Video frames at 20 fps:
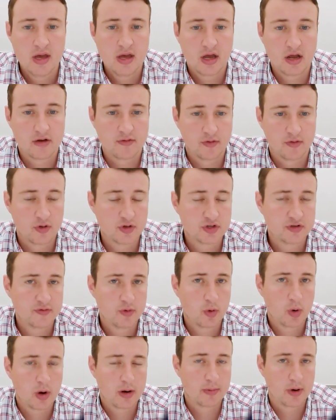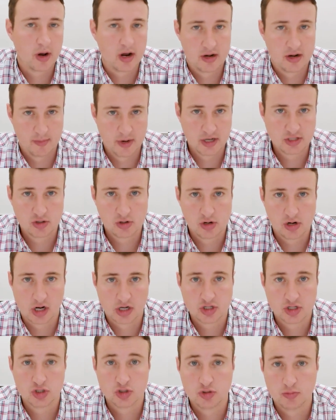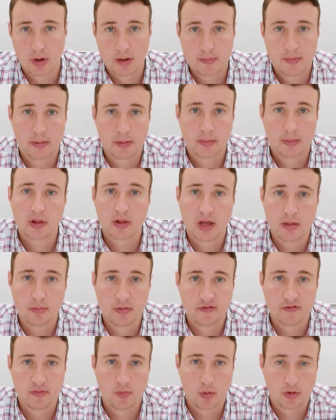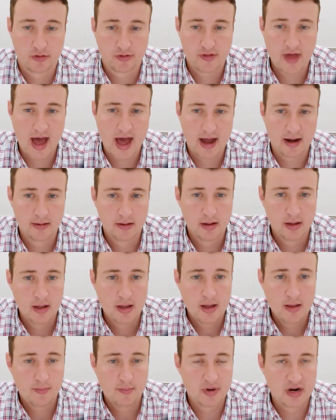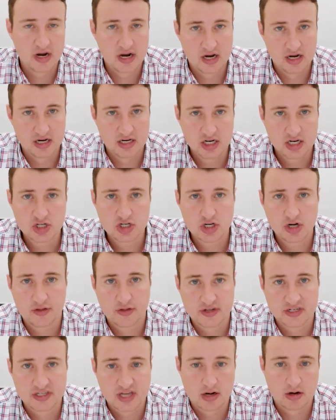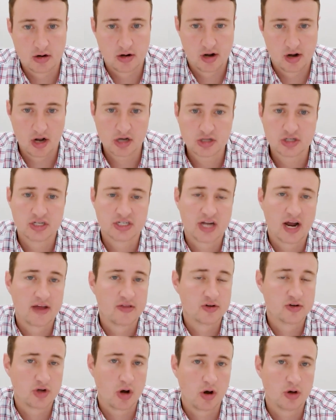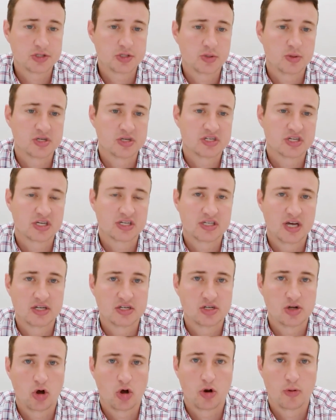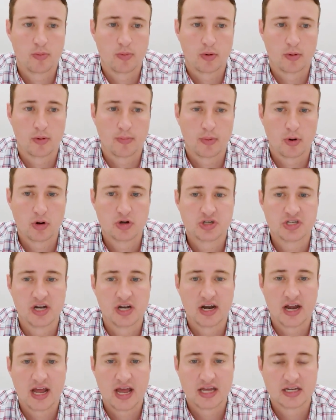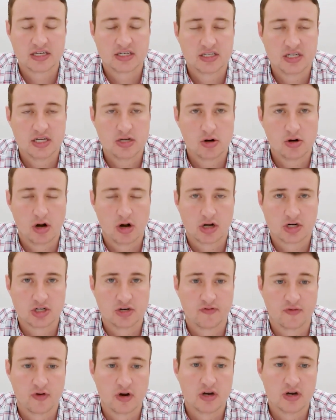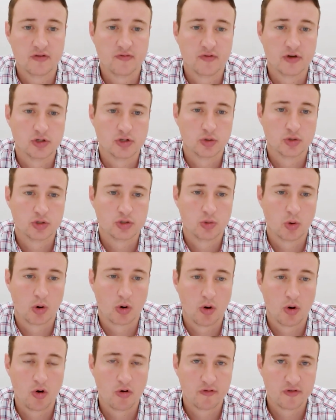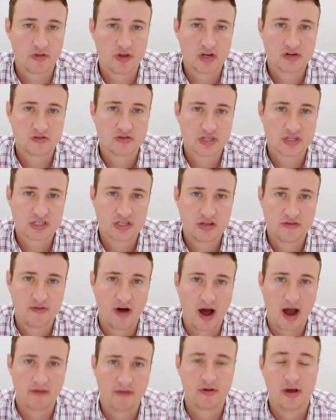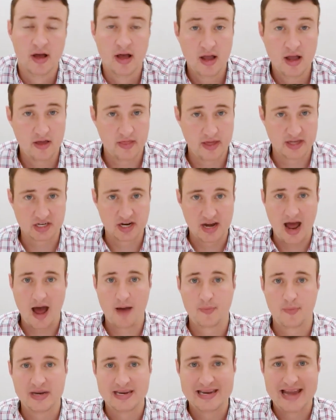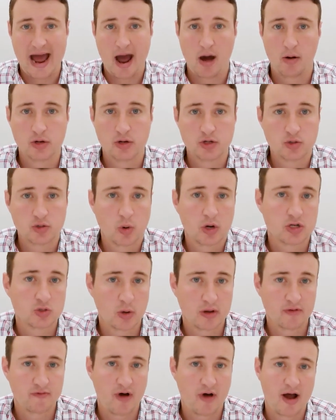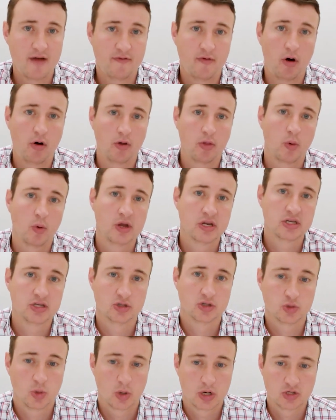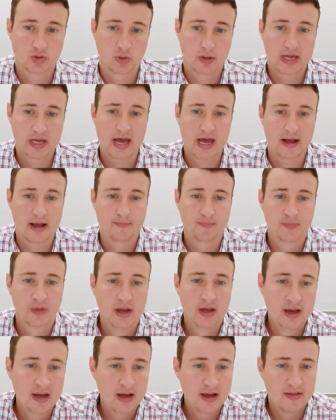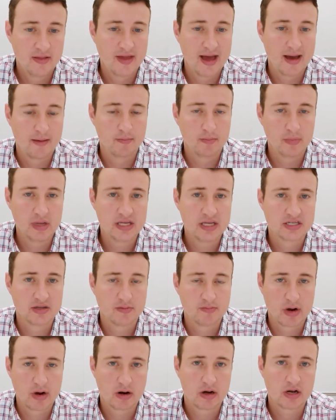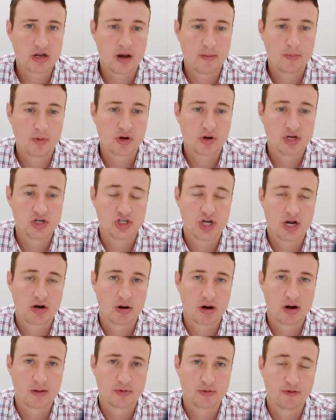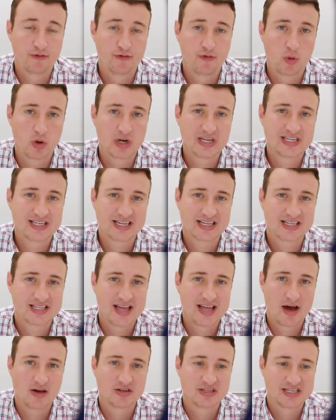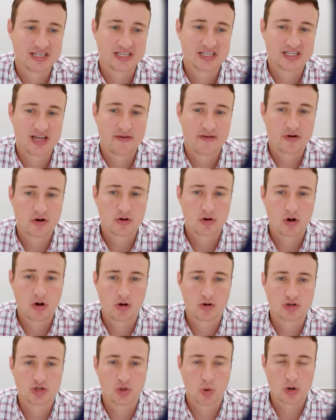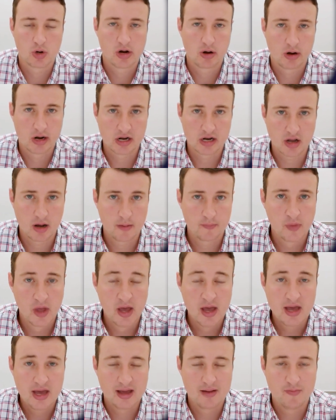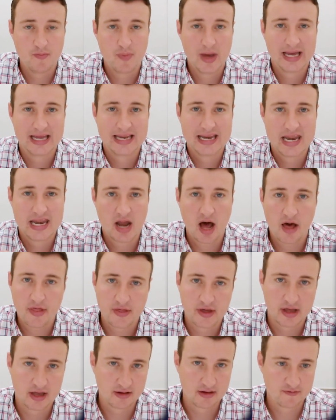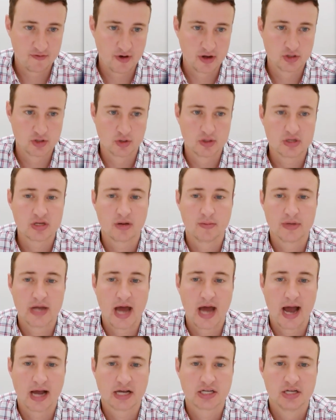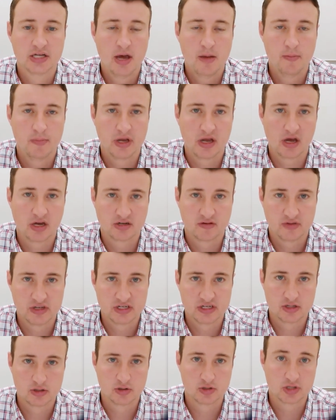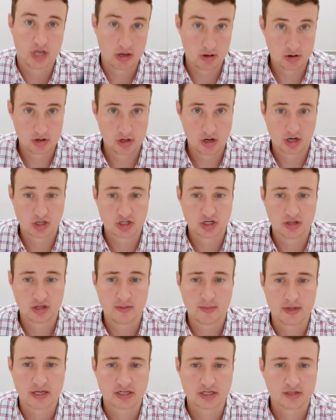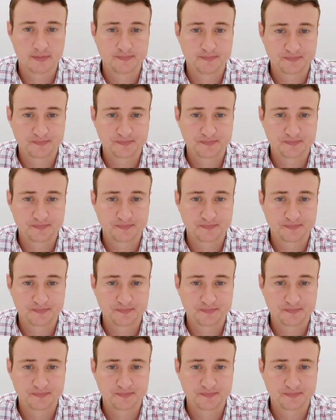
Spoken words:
And for those of you who are able to itemize your deductions, you might be able to claim even more than that. But in addition, on the standard deduction side, there's also a $6,000 per person enhanced senior deduction for individuals who are over the age of 65, and that's going to happen now in 2025 all the way until 2028. That means a married couple can generate up to $46,700 in ordinary income and pay nothing in federal income tax because of these new standard deduction limits.